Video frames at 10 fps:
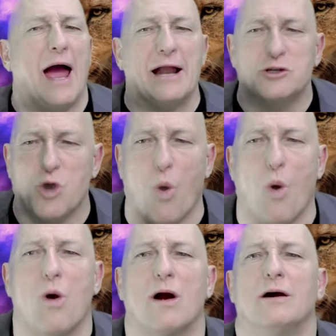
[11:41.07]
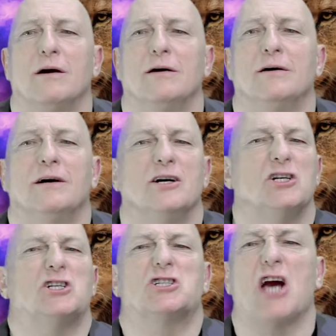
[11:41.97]
talk,
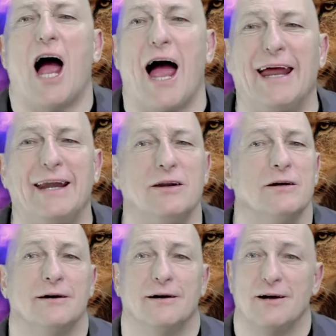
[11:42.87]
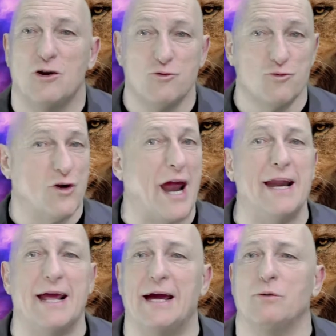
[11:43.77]
shine,
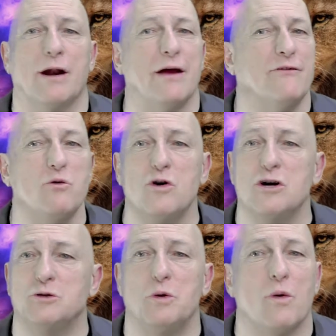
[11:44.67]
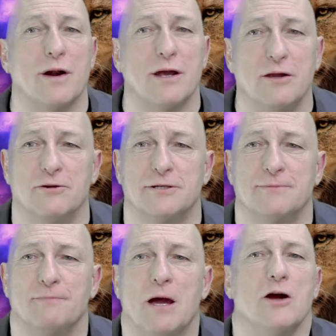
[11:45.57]
radiate, whatever words we want to use?
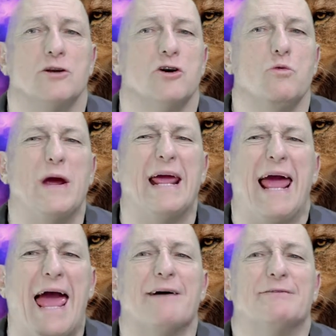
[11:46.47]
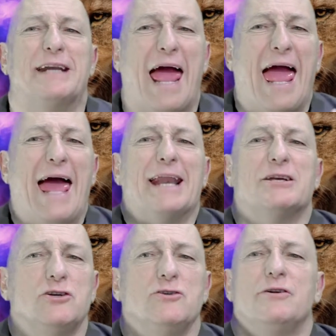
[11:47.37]
Do we have an
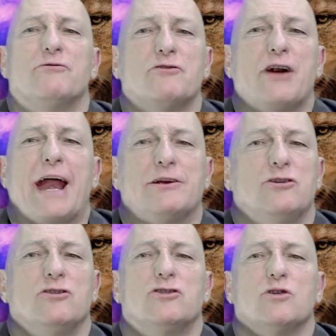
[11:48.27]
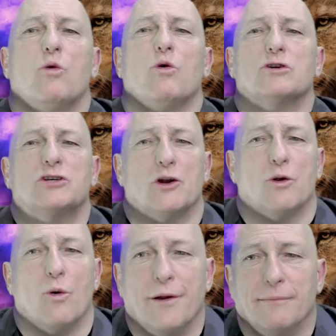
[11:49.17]
attitude of gratitude towards the Lord?